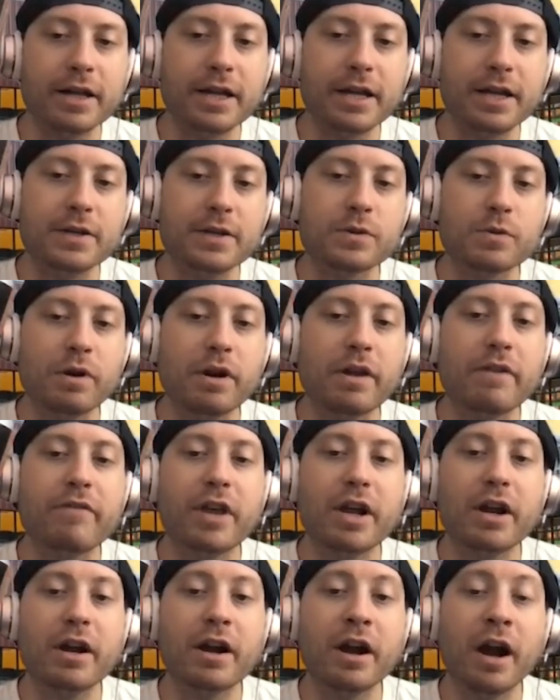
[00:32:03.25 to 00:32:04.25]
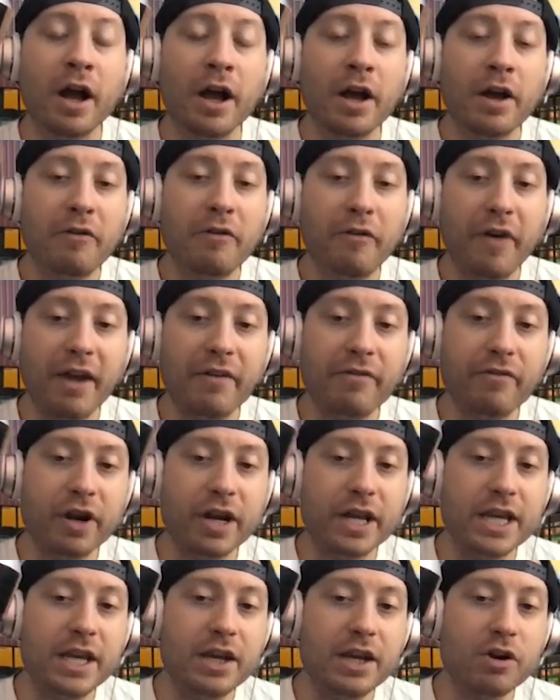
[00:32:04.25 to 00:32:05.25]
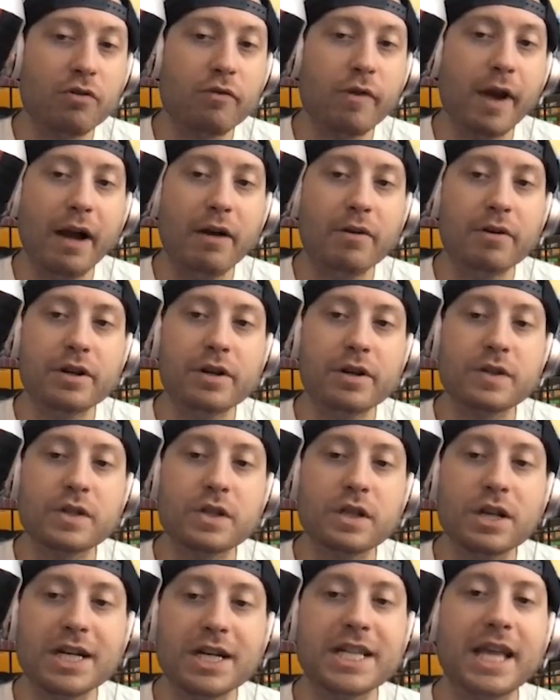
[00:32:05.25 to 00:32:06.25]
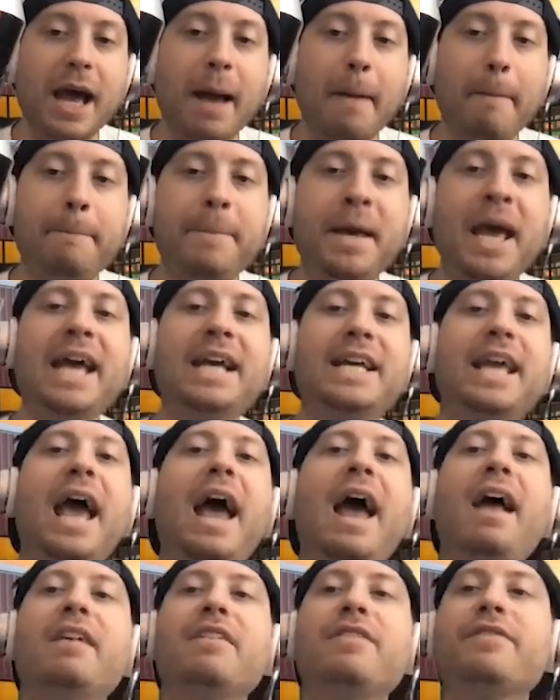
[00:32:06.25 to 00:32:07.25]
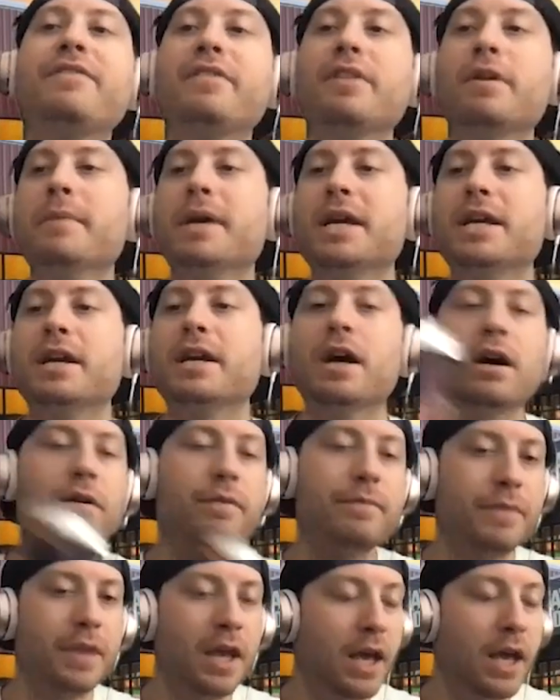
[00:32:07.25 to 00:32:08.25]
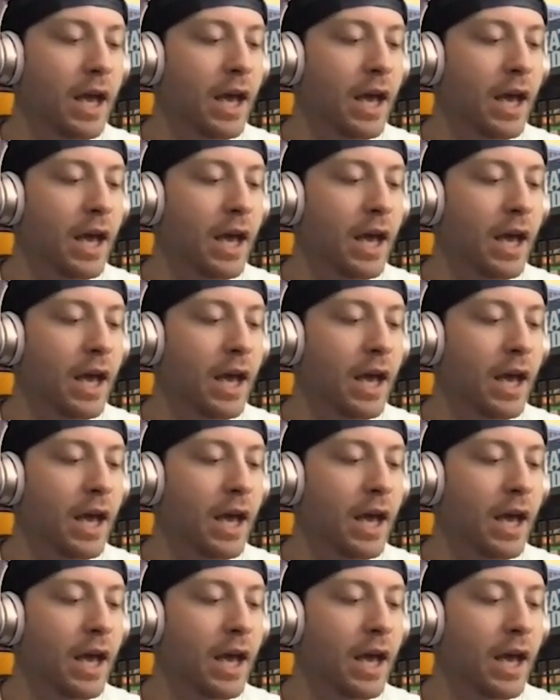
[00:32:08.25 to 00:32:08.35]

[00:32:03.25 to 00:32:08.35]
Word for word: It is one of their favorite year rounders. Look at that pink ass flamingo.